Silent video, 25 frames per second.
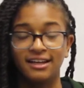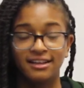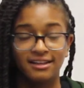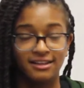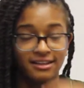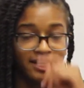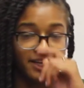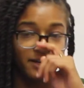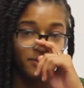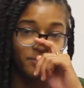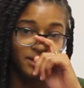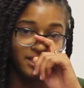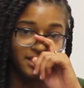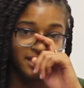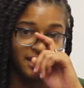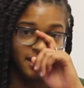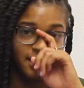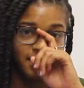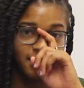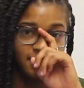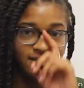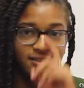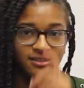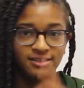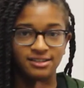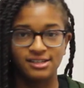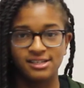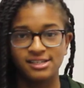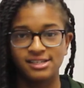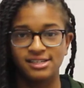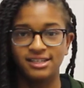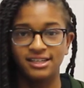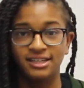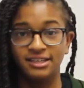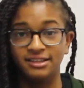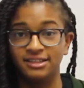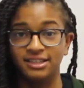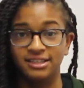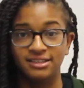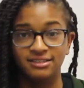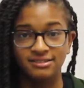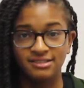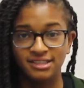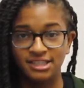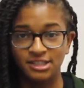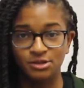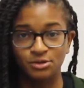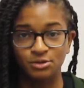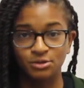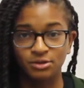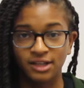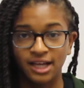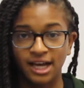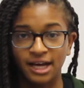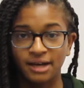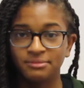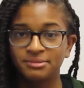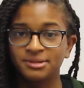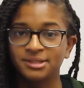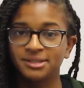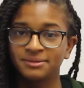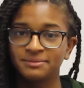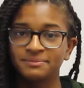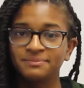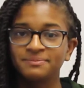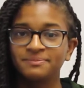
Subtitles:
like we did in the D.school labs.